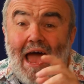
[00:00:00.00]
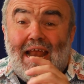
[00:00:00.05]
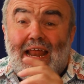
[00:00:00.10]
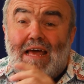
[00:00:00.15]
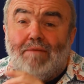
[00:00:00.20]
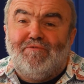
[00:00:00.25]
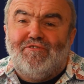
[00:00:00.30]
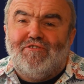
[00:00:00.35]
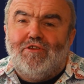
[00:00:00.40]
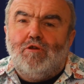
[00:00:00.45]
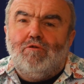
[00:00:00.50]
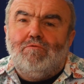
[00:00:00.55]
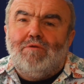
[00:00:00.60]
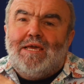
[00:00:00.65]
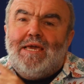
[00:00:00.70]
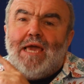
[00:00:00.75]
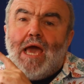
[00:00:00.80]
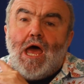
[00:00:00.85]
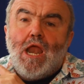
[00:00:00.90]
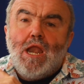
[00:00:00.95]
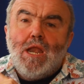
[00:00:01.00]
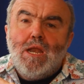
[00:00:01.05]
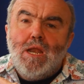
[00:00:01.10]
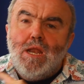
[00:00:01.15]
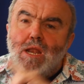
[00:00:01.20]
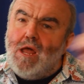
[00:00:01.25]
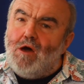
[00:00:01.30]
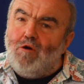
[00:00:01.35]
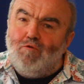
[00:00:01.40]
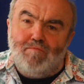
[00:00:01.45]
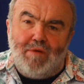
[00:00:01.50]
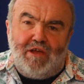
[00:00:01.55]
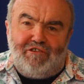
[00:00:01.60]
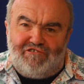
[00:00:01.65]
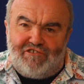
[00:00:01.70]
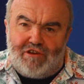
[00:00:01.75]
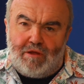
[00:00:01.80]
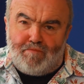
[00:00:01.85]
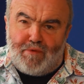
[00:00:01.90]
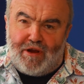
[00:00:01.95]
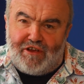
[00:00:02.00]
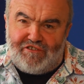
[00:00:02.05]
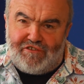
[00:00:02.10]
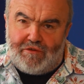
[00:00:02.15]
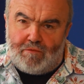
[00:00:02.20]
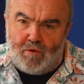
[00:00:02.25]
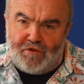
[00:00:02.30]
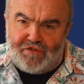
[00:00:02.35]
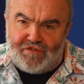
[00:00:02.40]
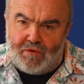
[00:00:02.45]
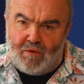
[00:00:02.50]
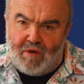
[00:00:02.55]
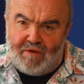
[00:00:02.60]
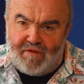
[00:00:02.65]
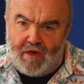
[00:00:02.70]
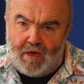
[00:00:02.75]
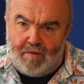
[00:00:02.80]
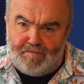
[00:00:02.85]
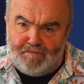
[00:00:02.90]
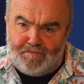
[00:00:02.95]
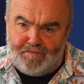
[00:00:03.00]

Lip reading: and absolutely no mention of Brexit whatsoever.